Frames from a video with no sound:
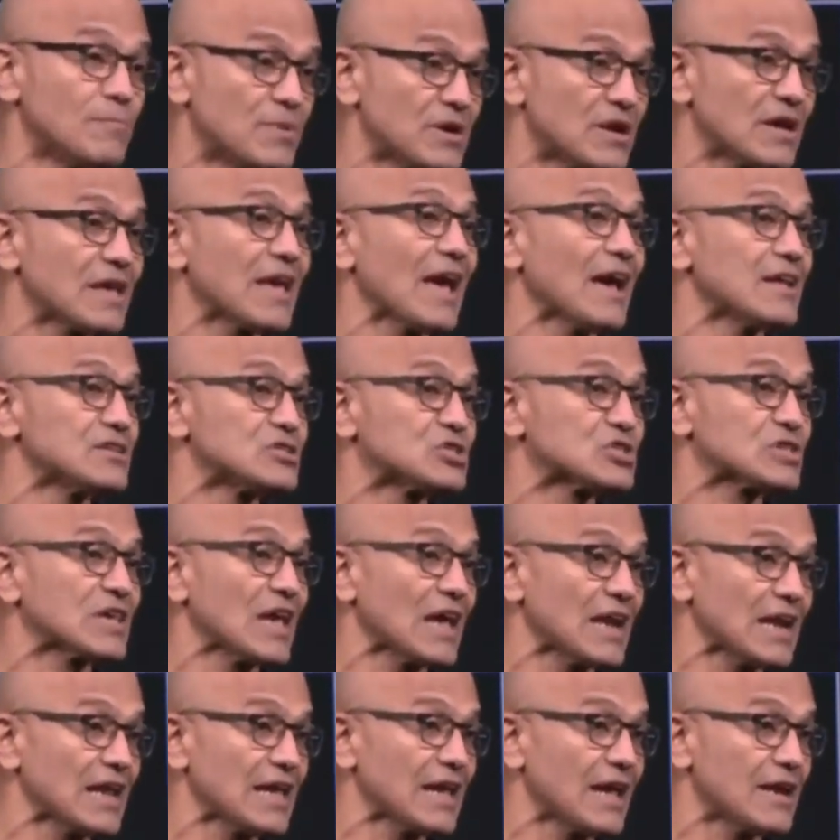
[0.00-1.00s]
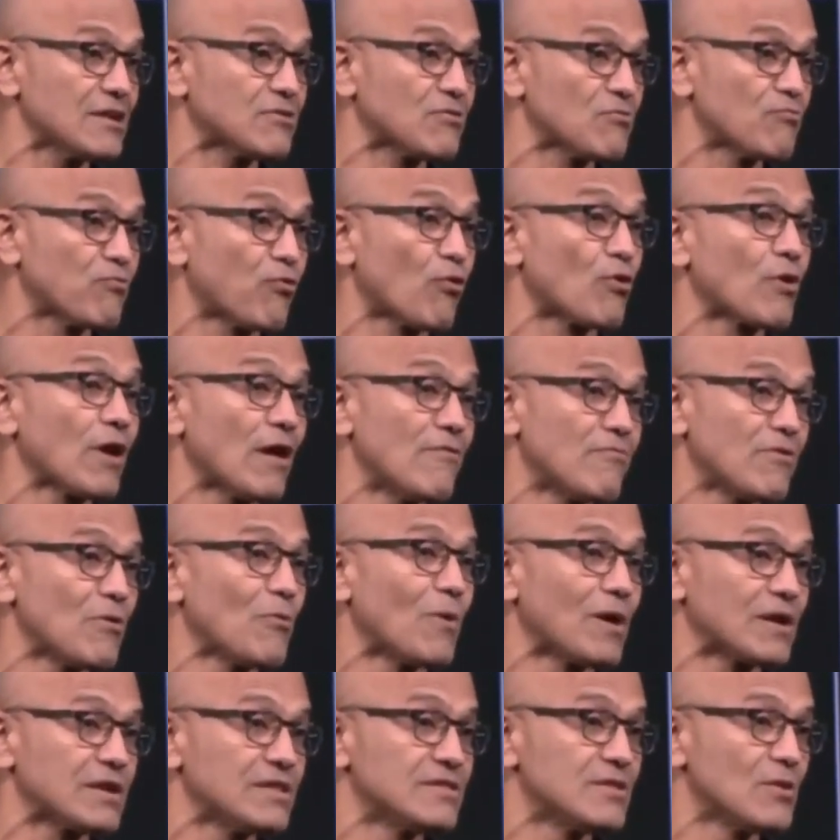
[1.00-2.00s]
but again, scaling it for
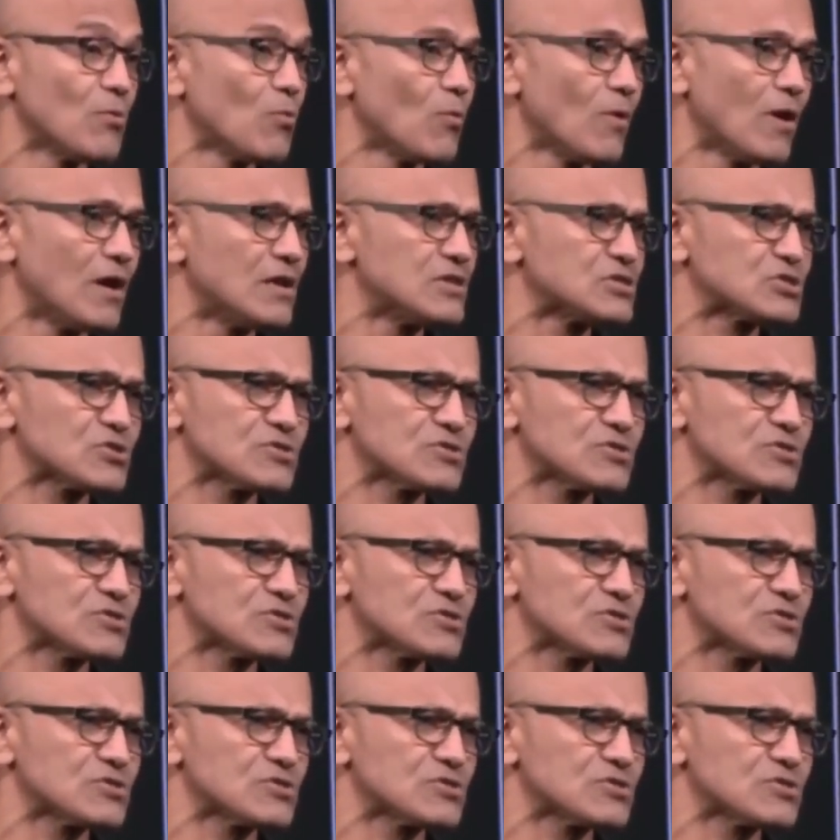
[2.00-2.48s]
everyone in the world.